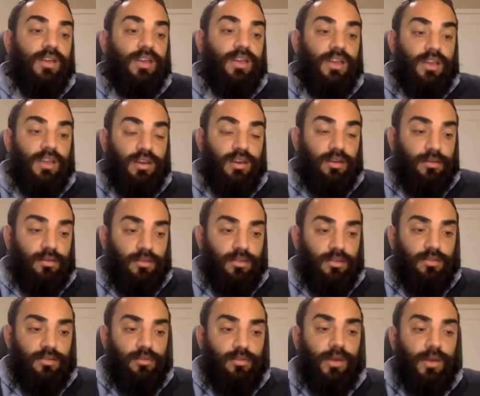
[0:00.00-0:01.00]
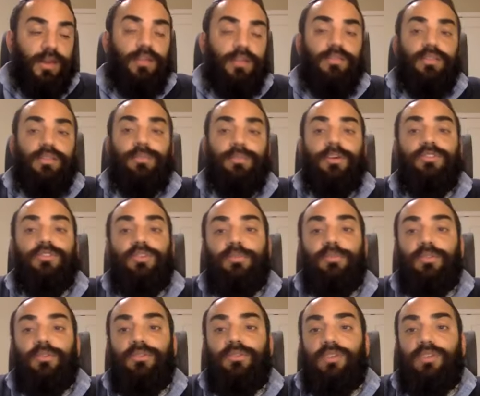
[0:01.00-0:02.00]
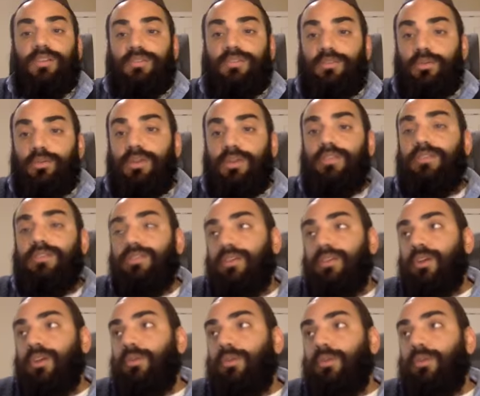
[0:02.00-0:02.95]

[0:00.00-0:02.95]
in the writings of the Baal Shem Tov and his students.